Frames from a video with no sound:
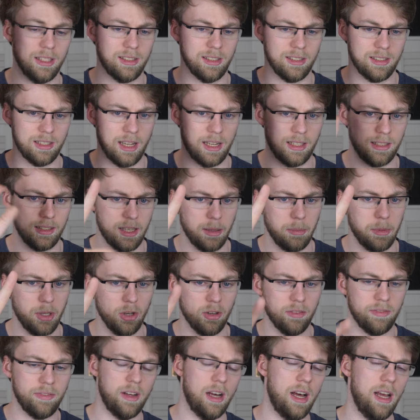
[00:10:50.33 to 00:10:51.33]
As I said, give me
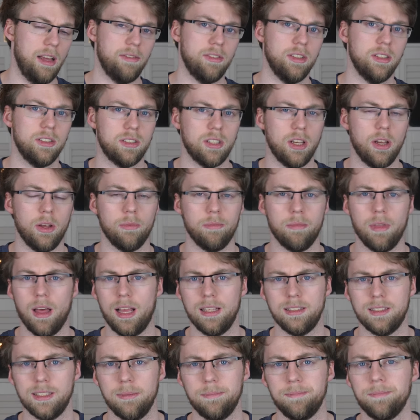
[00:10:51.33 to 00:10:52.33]
your five. So
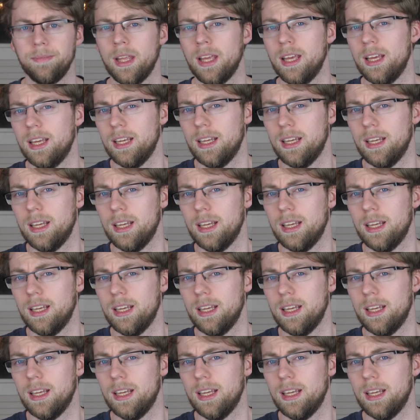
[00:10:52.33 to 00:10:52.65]
that is it.